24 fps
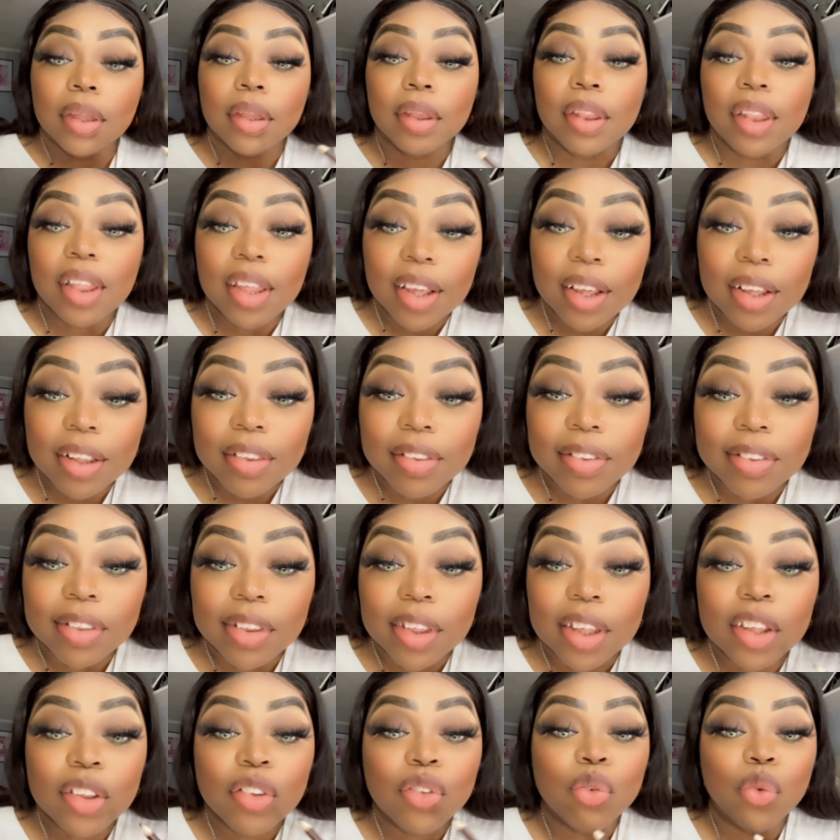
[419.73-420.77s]
This
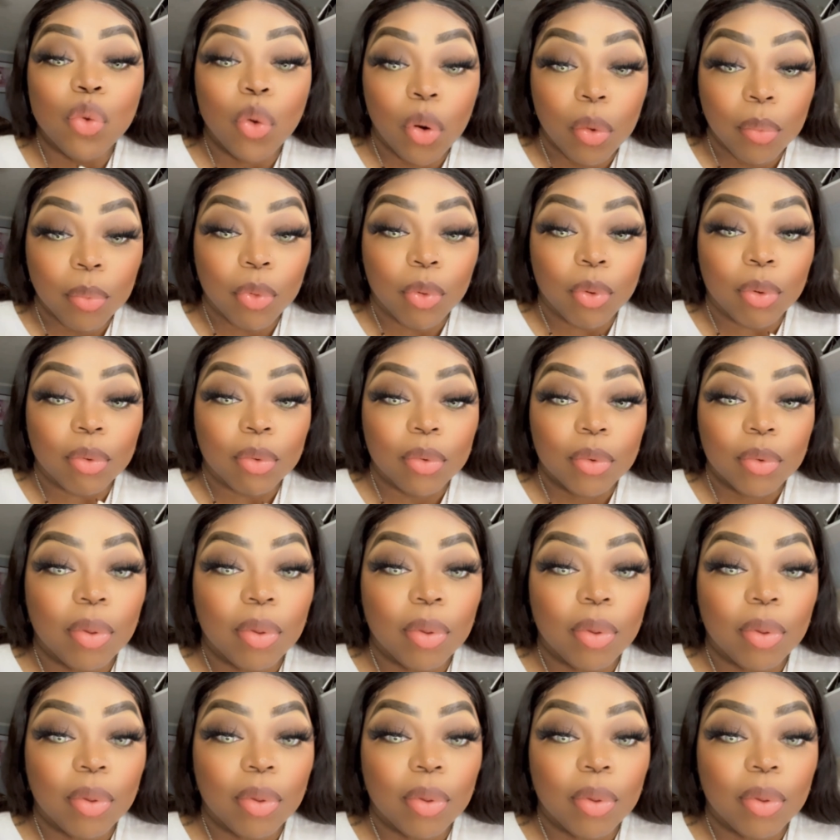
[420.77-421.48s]
is normal.